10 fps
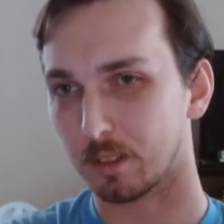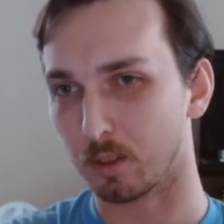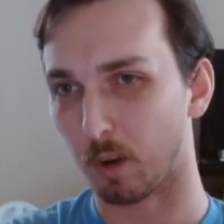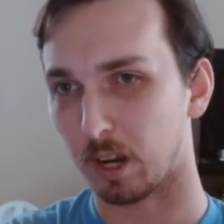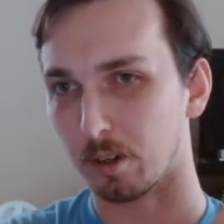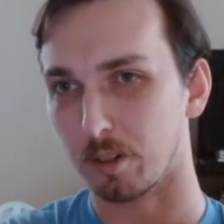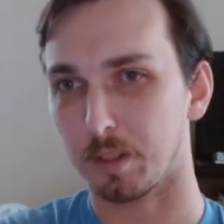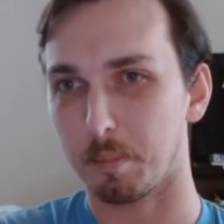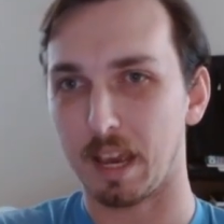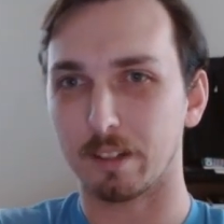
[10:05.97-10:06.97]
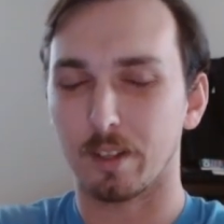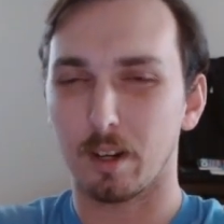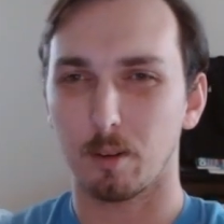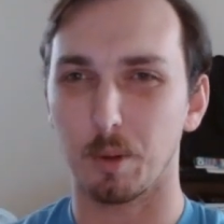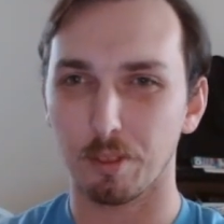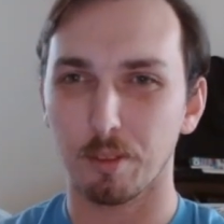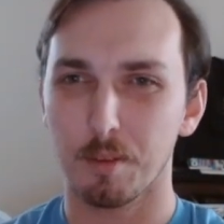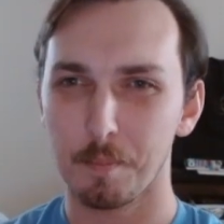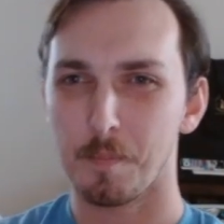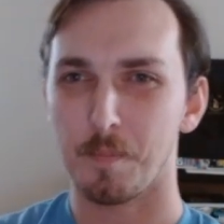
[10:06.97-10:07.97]
record in the back there with
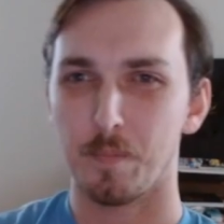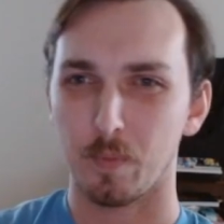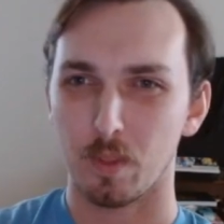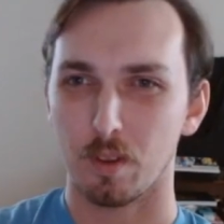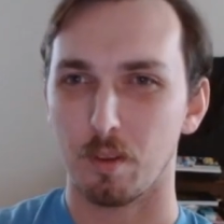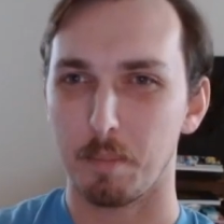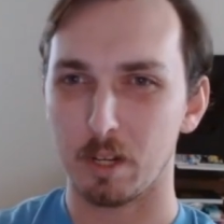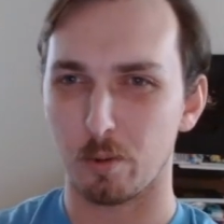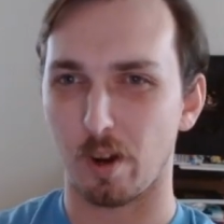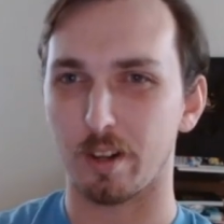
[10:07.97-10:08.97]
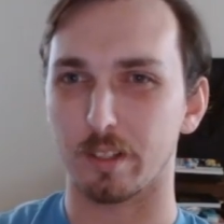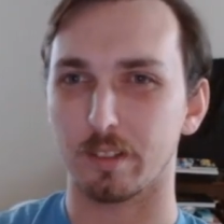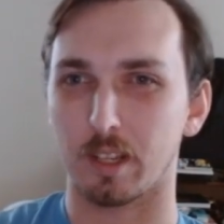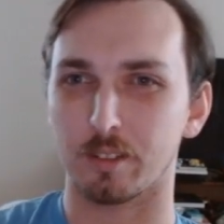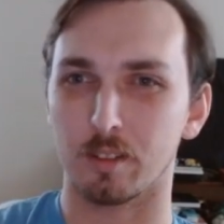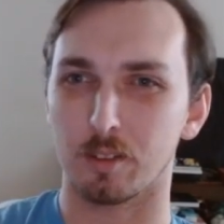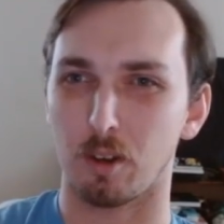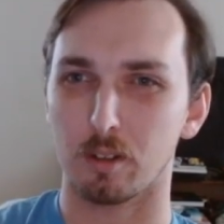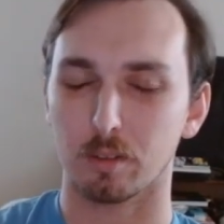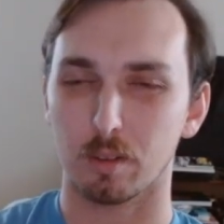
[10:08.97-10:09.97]
patriotic Texan
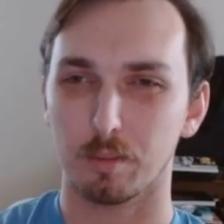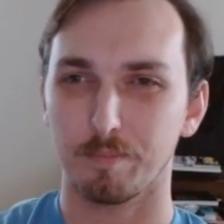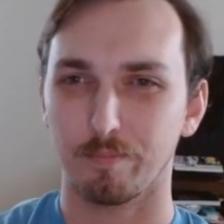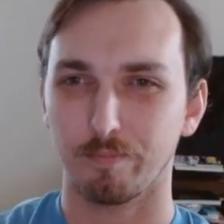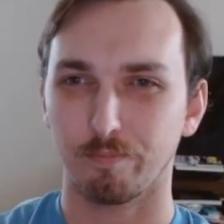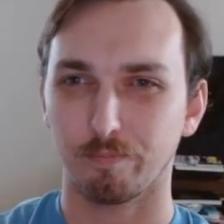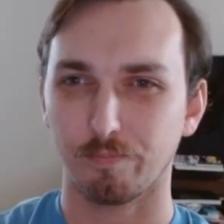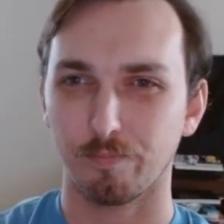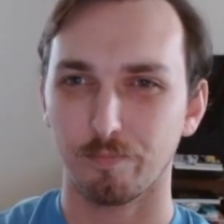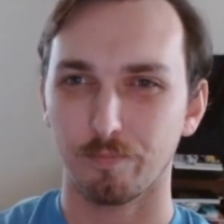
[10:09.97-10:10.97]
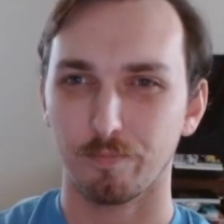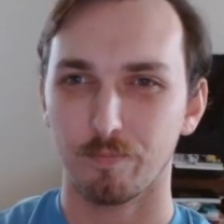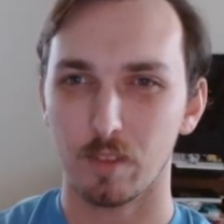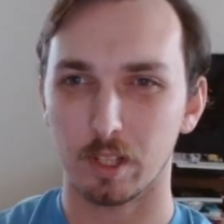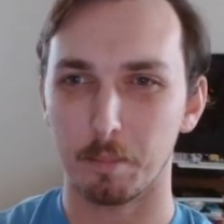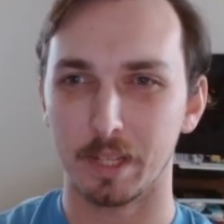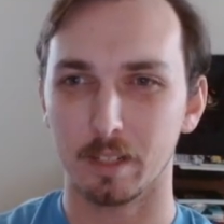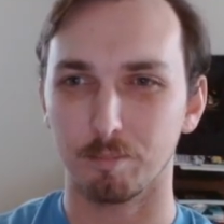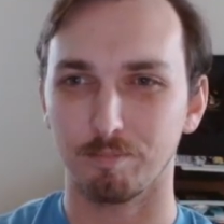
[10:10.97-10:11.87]
songs. Take a minute.